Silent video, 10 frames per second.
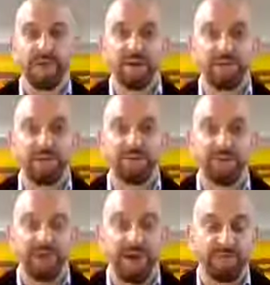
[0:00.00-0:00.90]

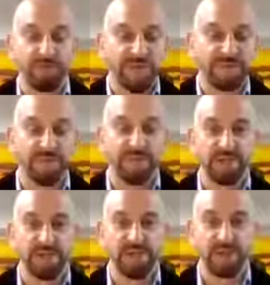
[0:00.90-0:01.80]
covering basically the
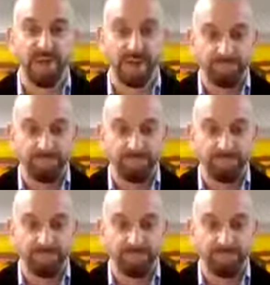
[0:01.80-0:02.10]
list of